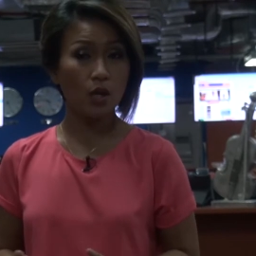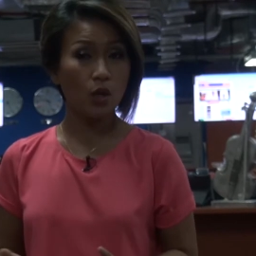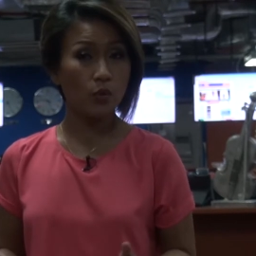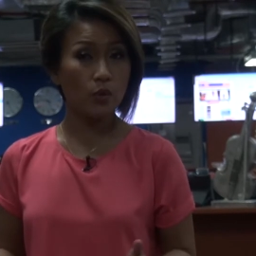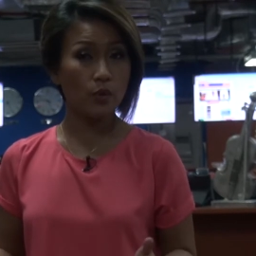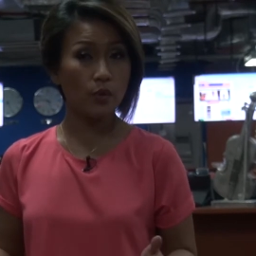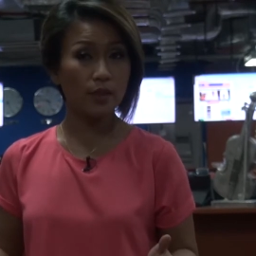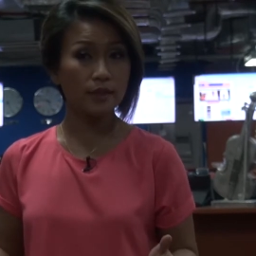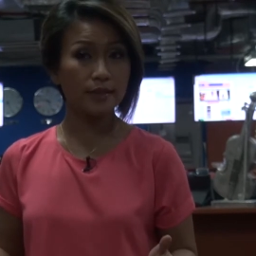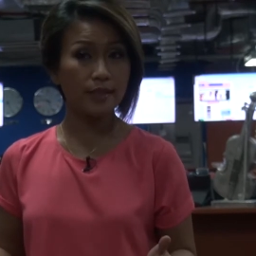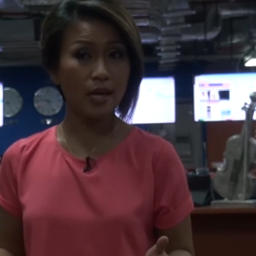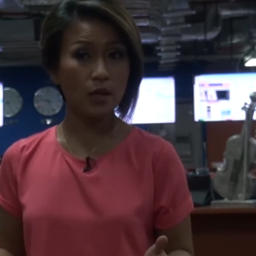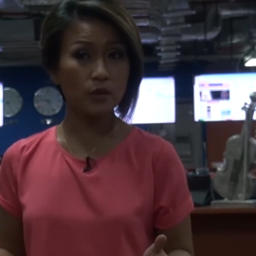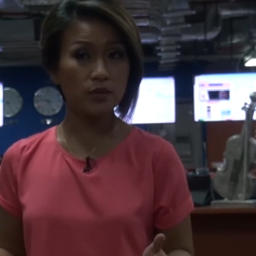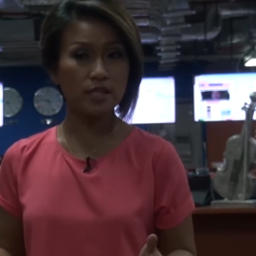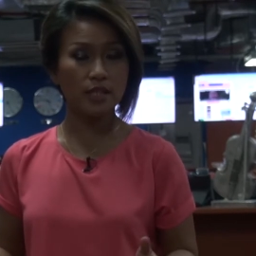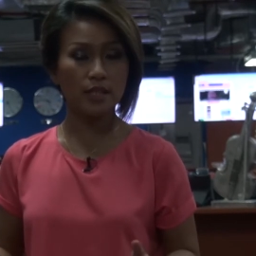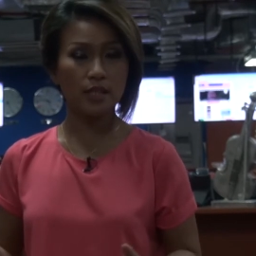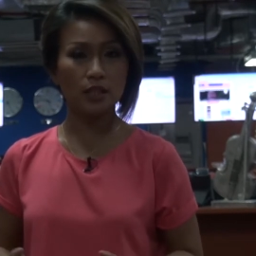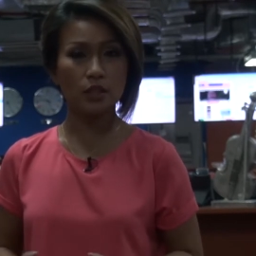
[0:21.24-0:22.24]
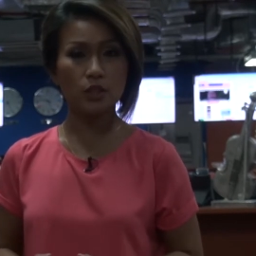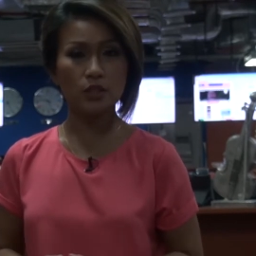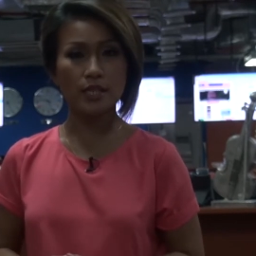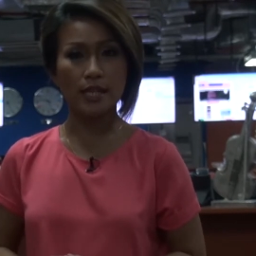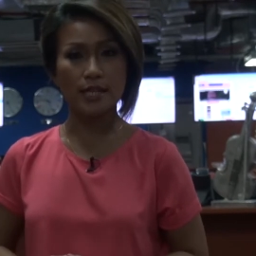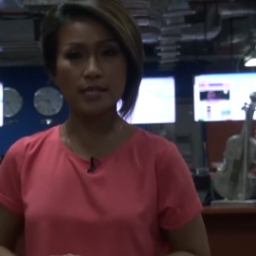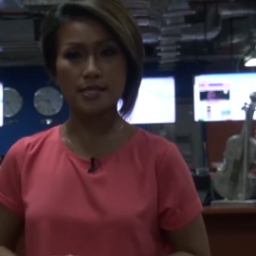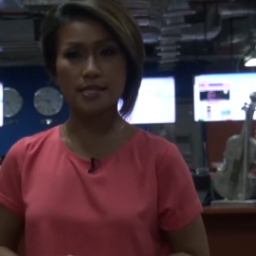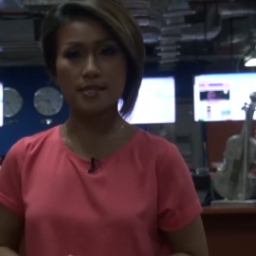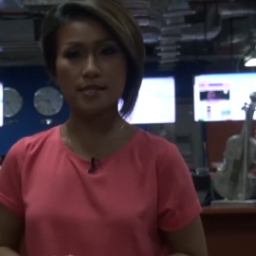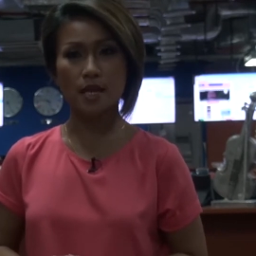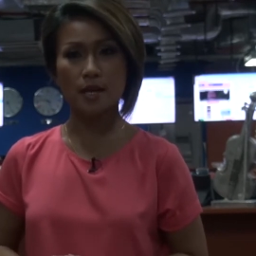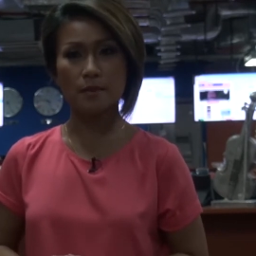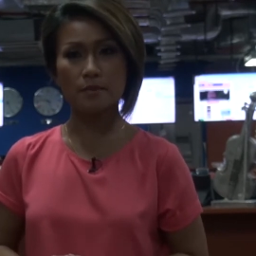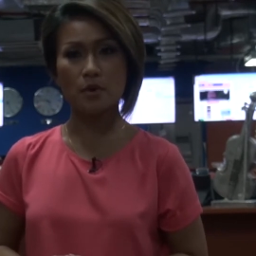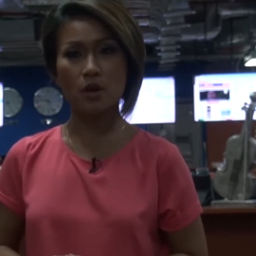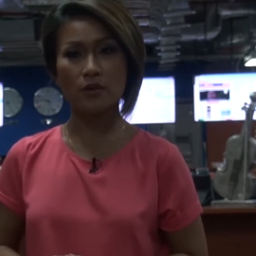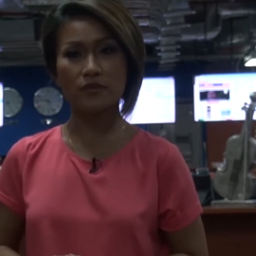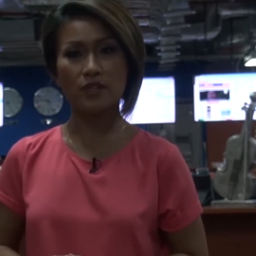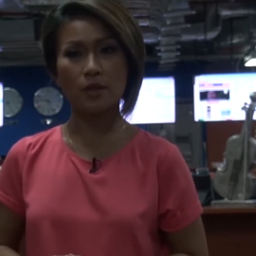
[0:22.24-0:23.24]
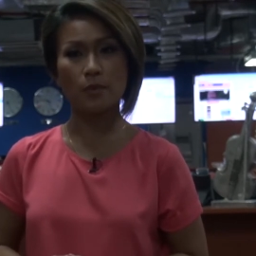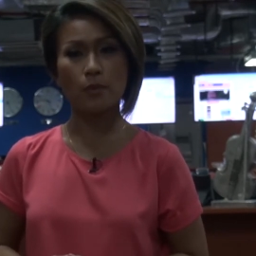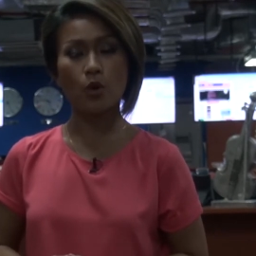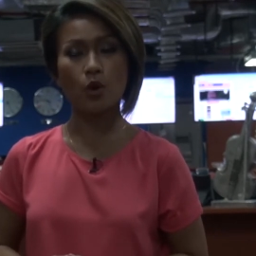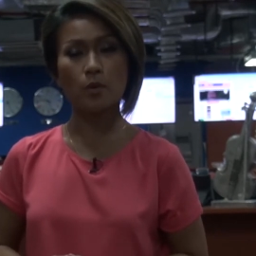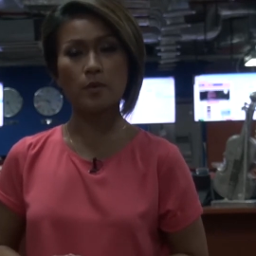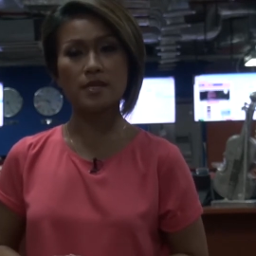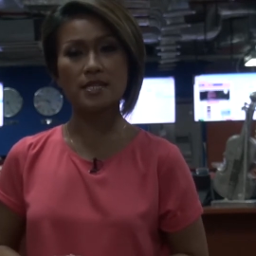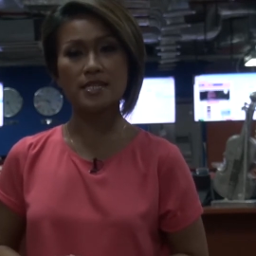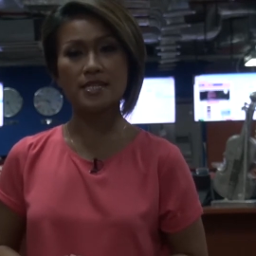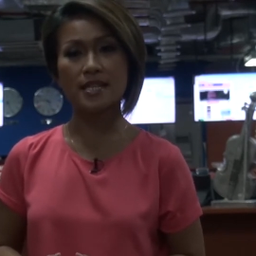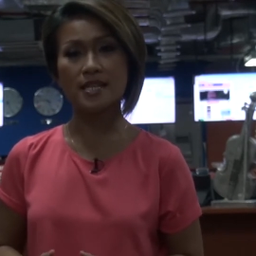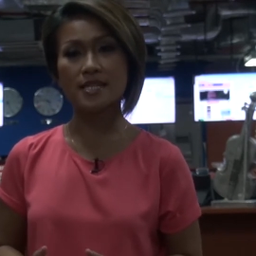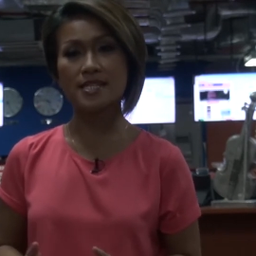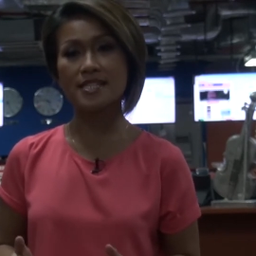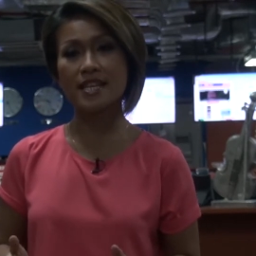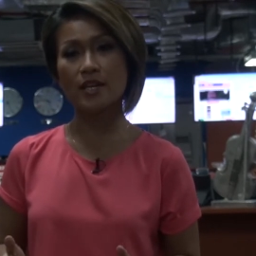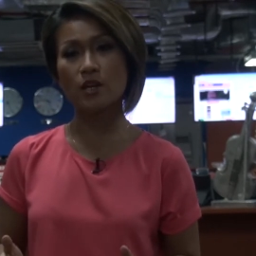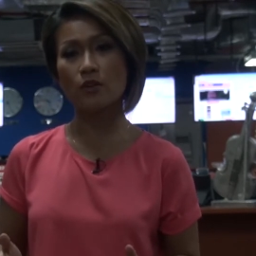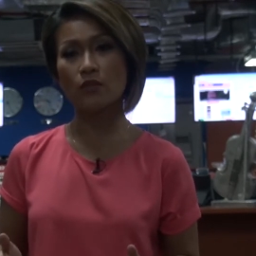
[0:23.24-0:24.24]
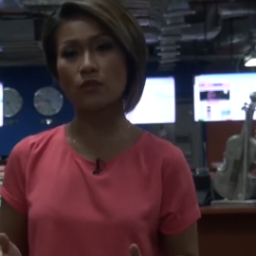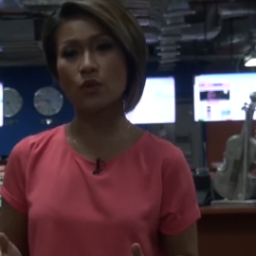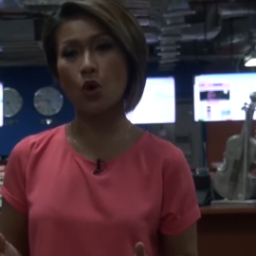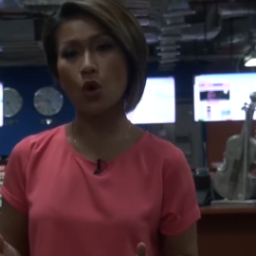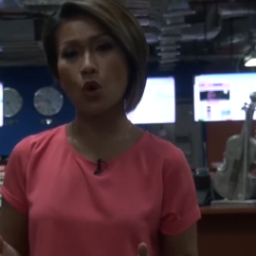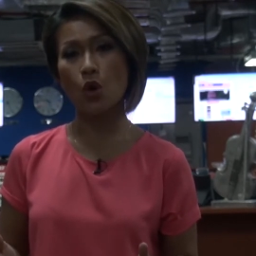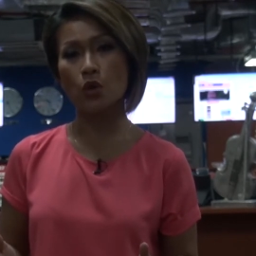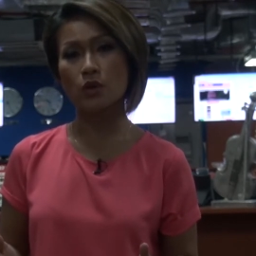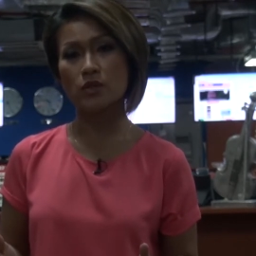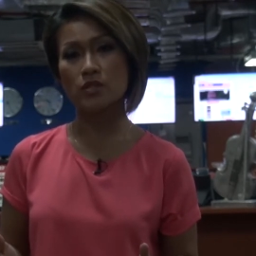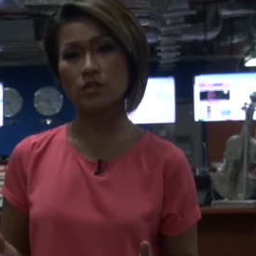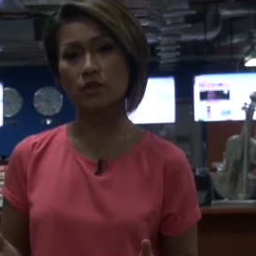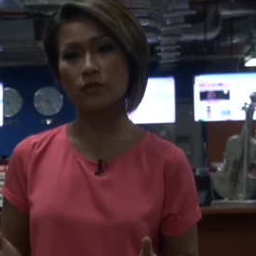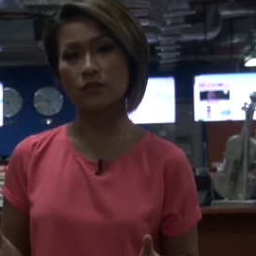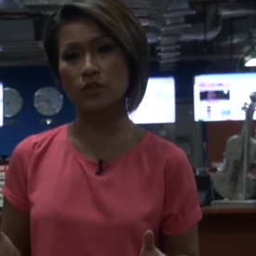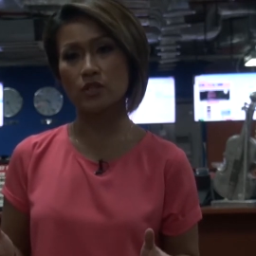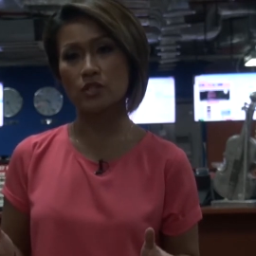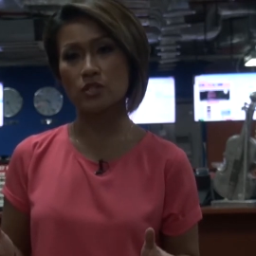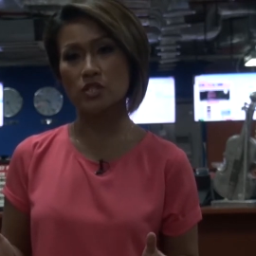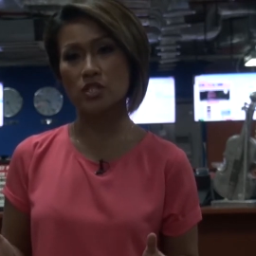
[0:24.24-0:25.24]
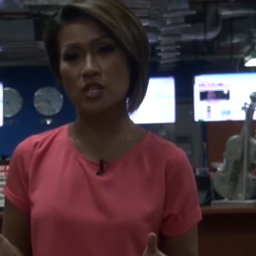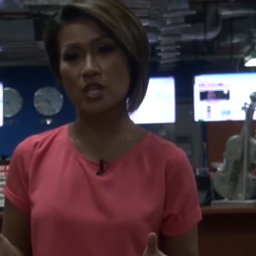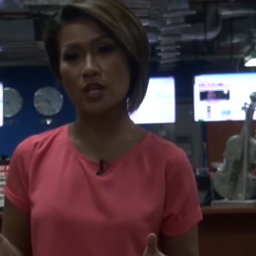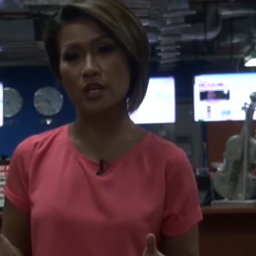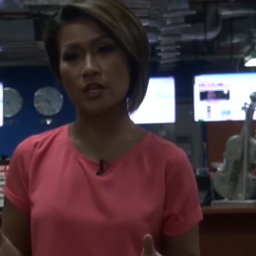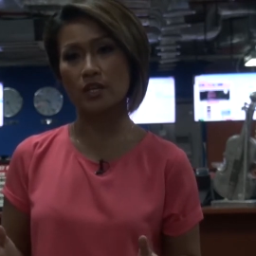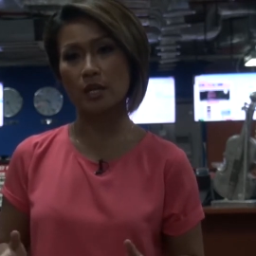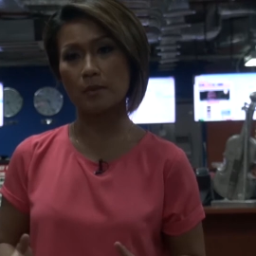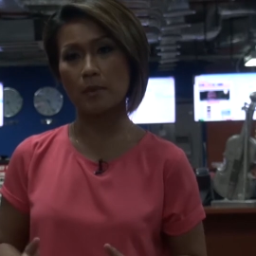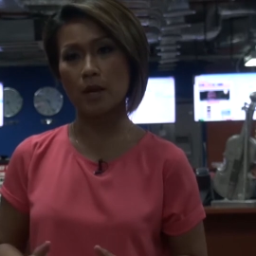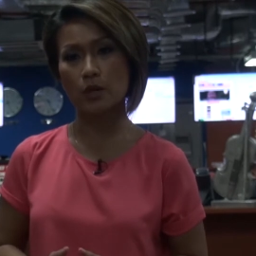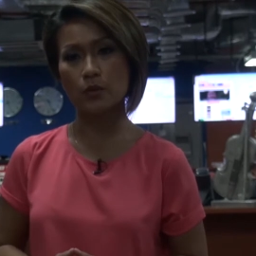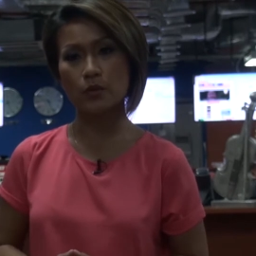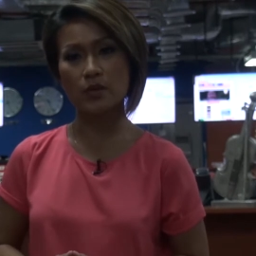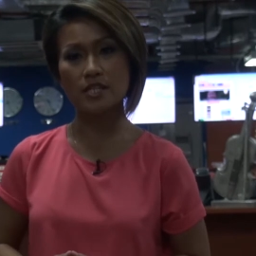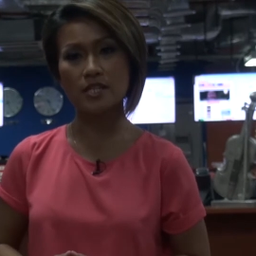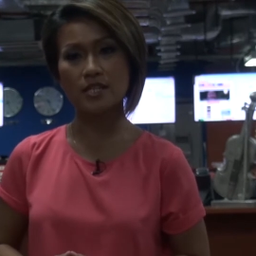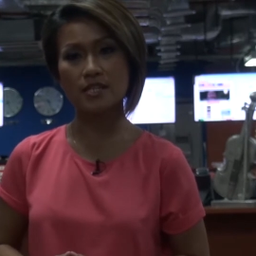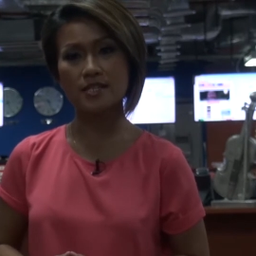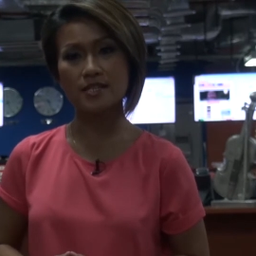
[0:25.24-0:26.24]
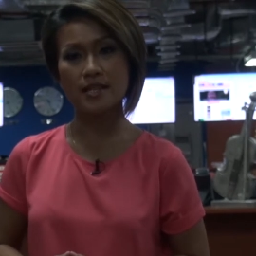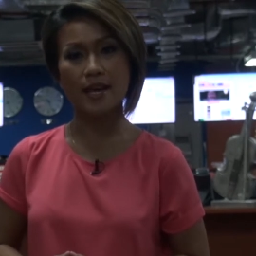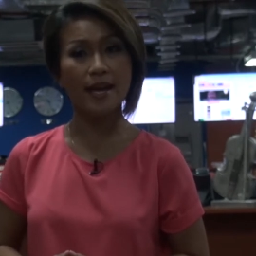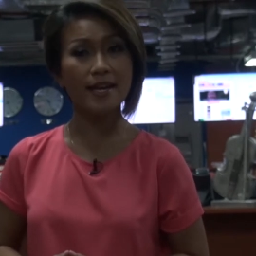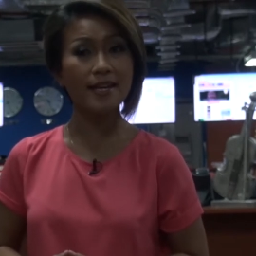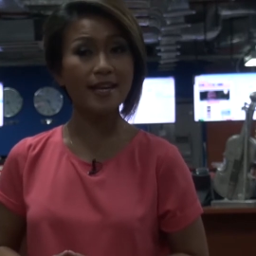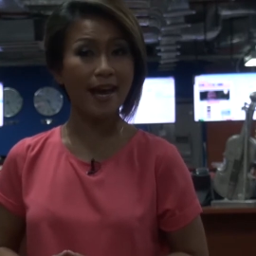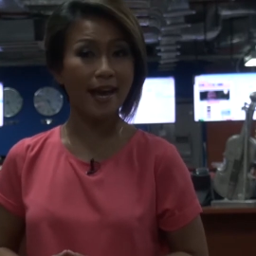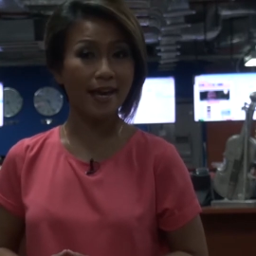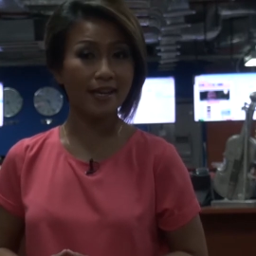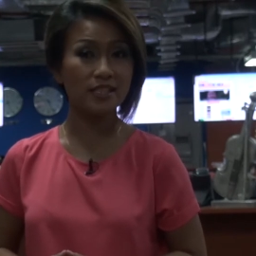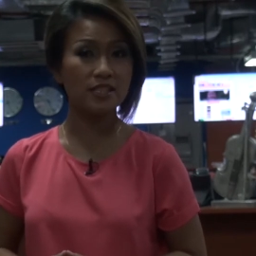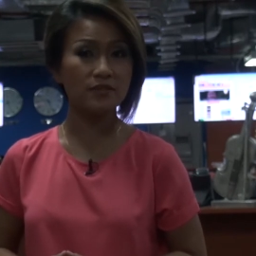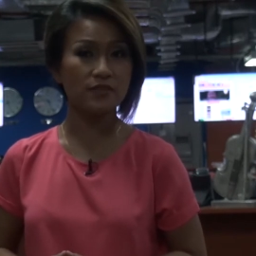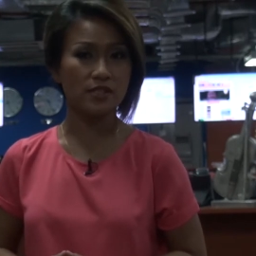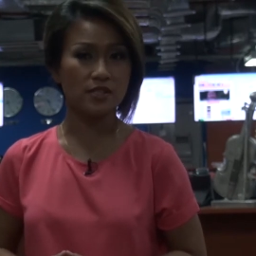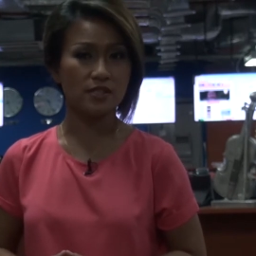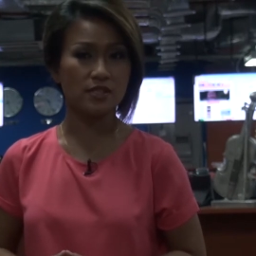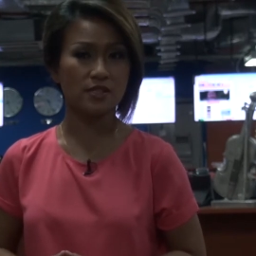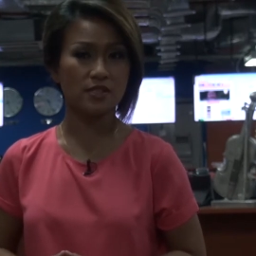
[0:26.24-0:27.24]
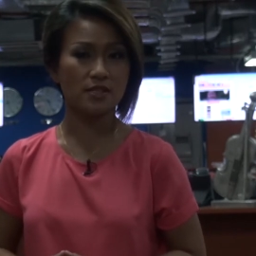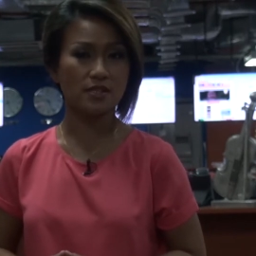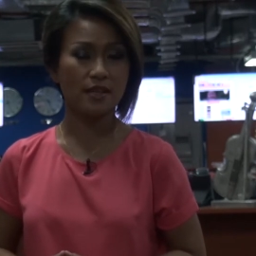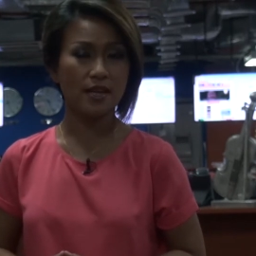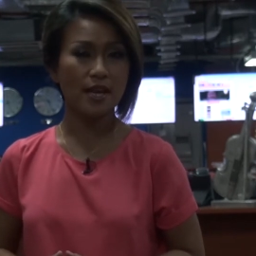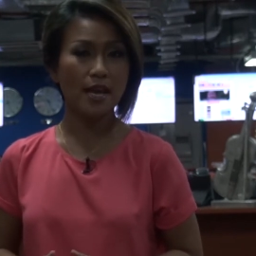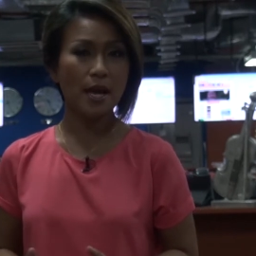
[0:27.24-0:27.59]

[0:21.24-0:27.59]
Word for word: We will now take a look at some of the appointments that set off calls of concern among critics and activists.